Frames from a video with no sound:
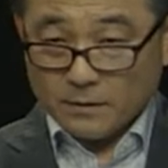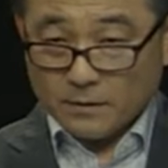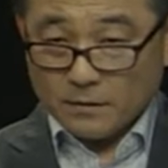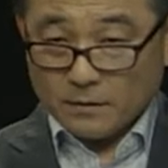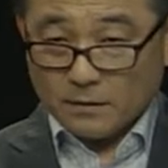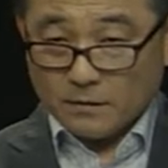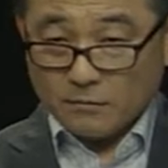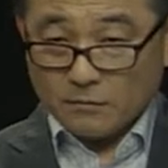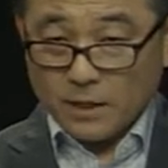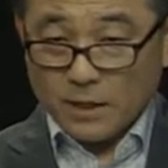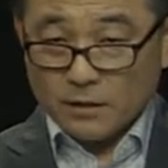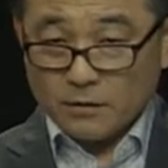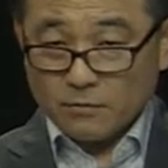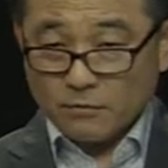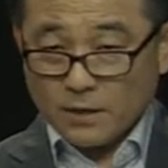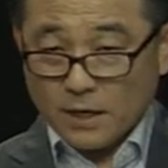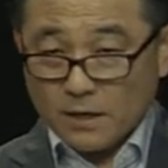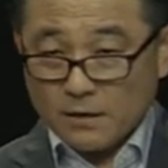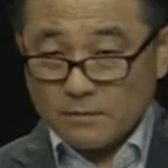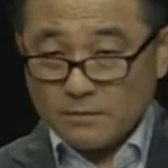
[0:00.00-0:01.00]
On what
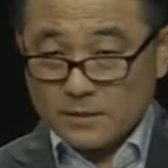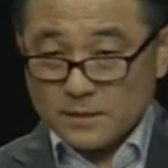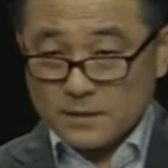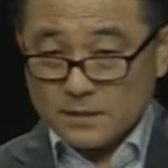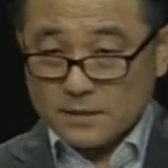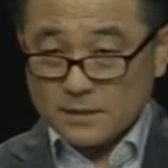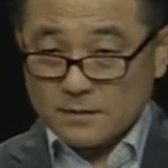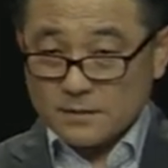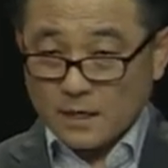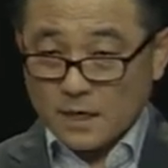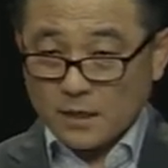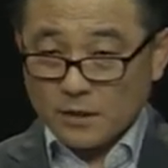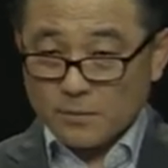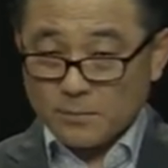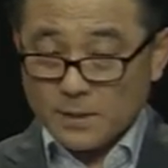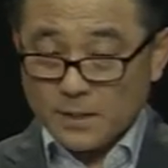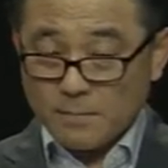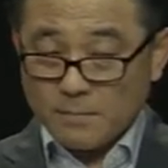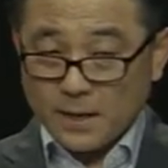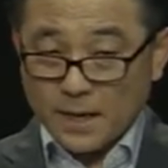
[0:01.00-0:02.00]
grounds is this
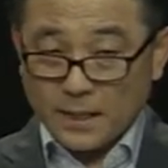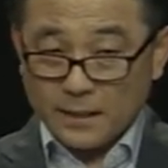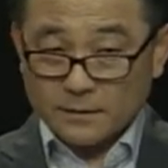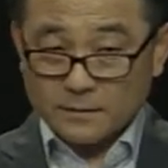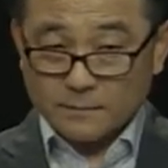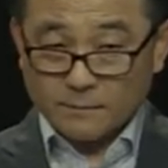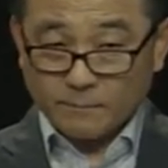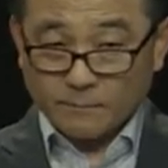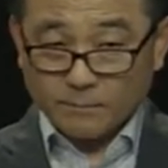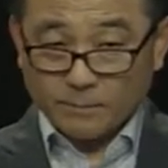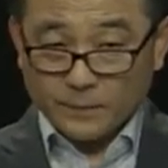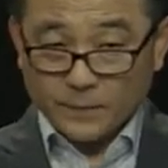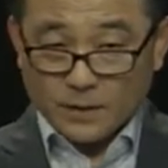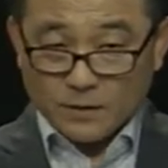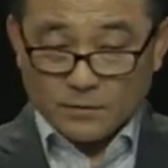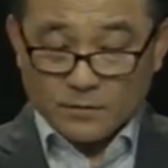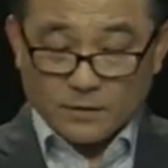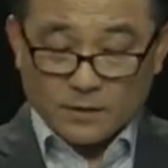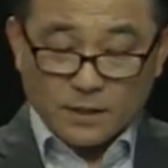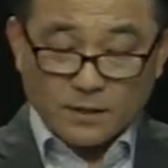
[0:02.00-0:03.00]
argument made?
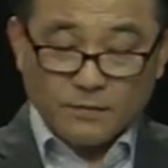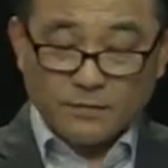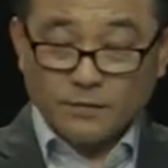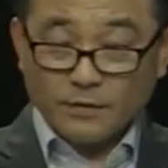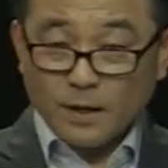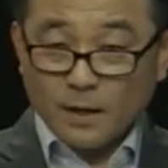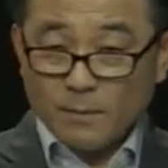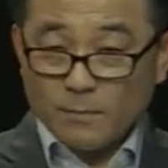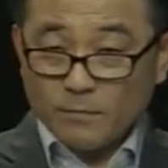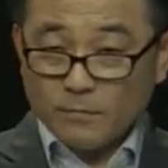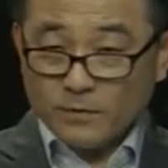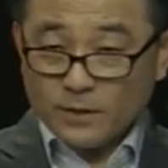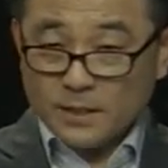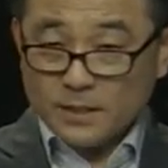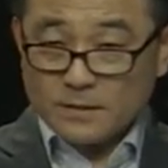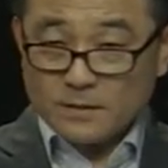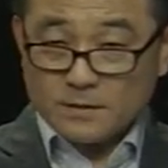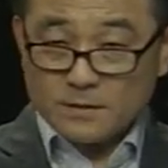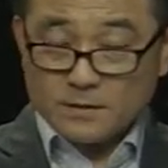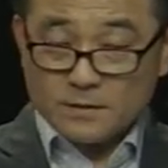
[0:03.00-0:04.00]
So there are some
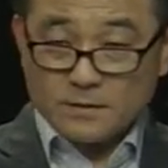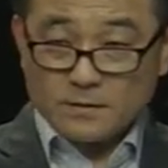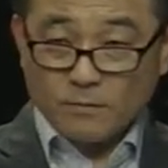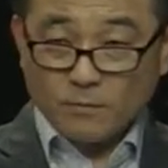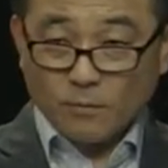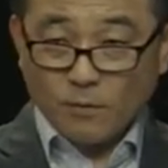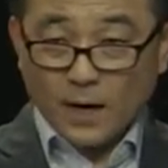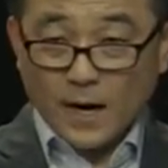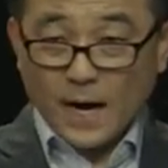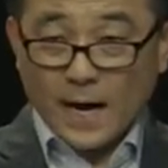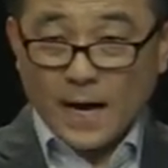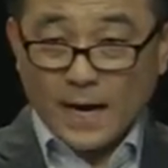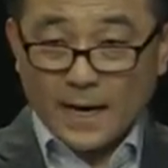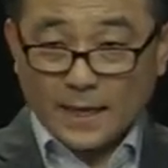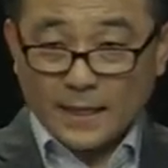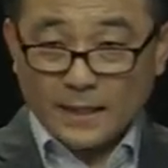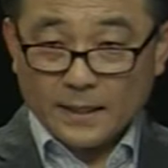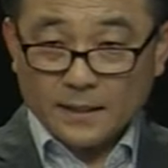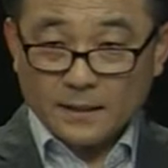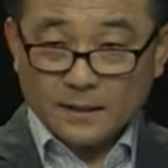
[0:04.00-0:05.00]
reasons
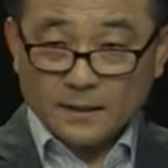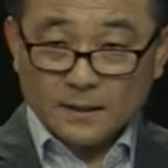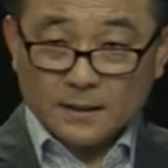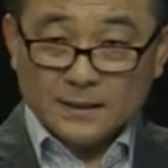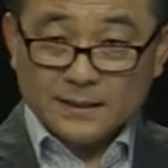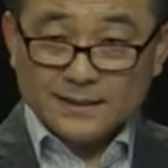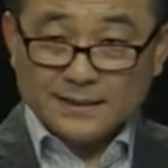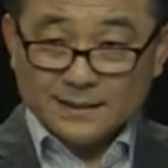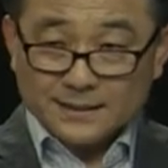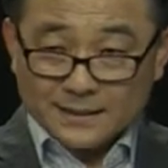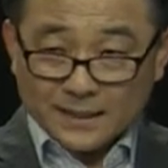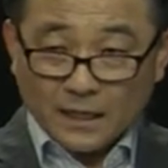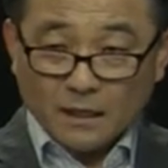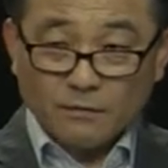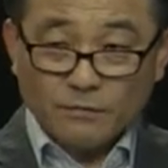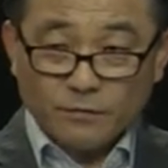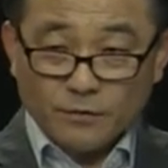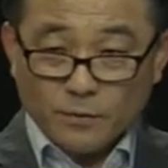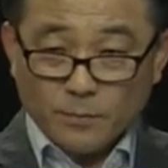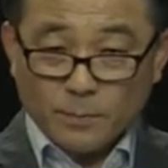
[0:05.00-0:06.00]
why
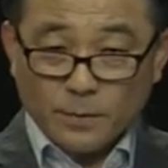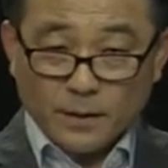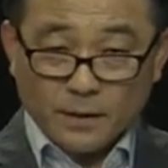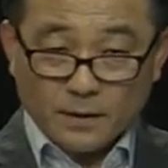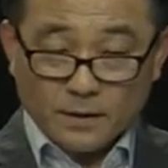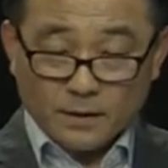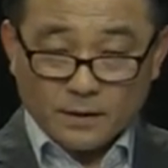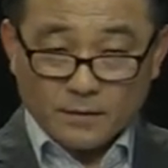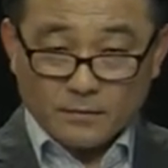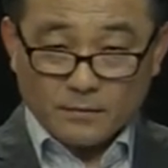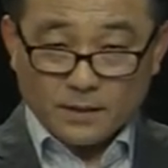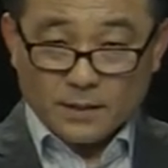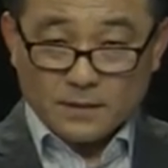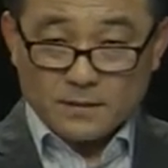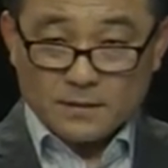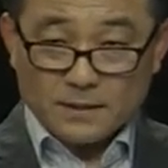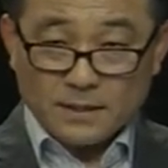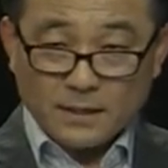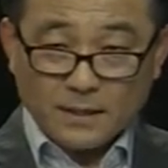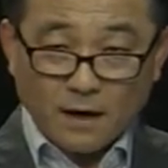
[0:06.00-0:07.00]
self-repair
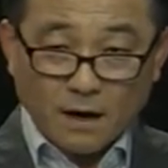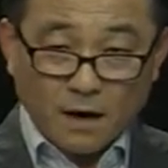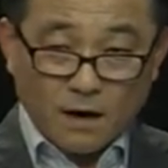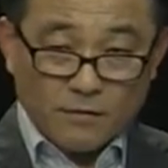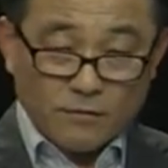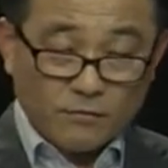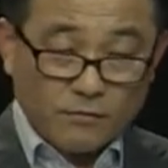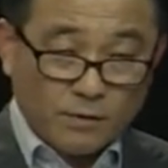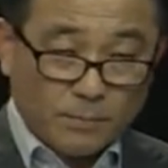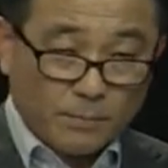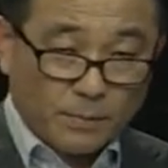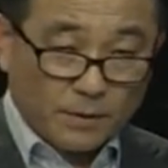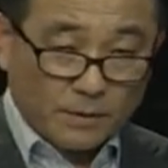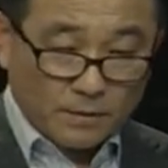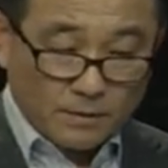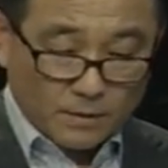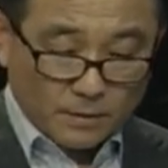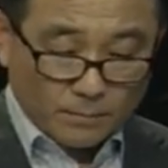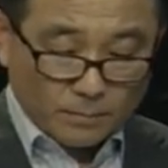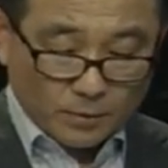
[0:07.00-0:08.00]
rather than other
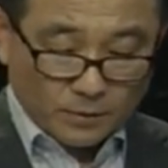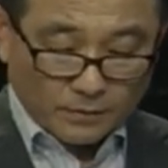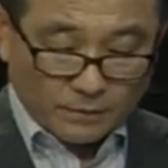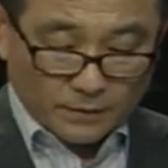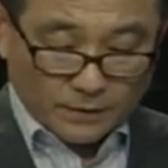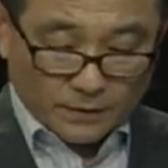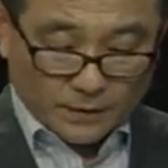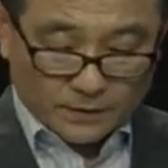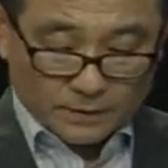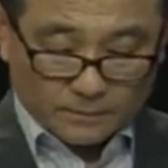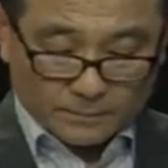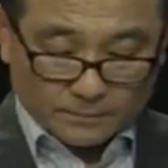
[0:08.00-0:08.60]
repair are preferred.